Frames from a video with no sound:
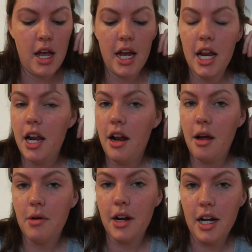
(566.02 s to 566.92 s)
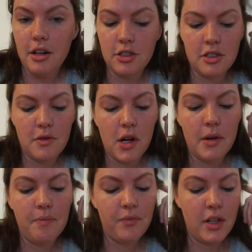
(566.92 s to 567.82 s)
it ended up working out just
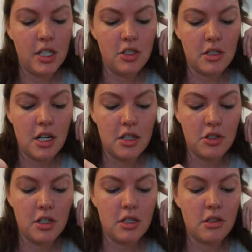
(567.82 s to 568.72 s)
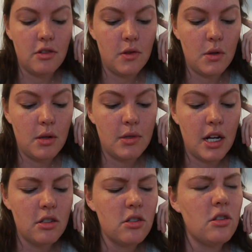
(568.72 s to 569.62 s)
fine. I just got stressed and overwhelmed.
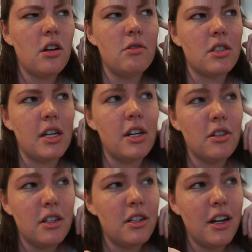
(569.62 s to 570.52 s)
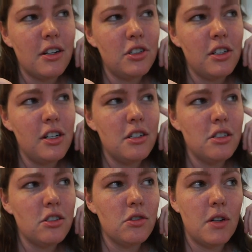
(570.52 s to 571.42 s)
I also thought it was later than it actually
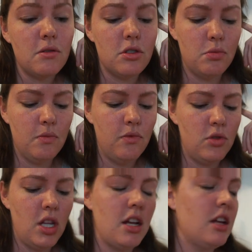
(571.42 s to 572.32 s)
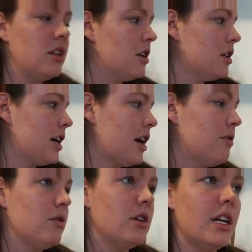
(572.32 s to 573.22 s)
is, so I was thinking that like I
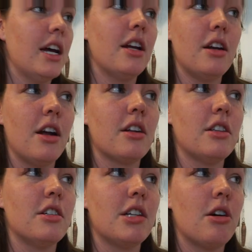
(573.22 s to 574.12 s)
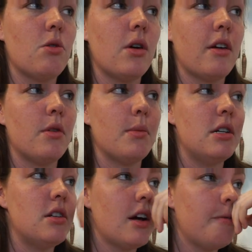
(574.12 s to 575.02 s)
really had to knock this out quick for
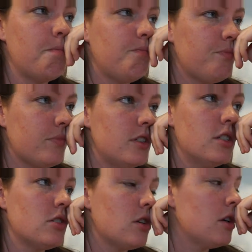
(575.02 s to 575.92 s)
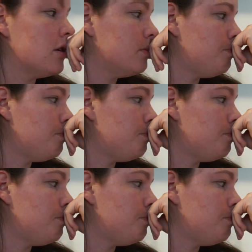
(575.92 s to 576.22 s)
bedtime to start.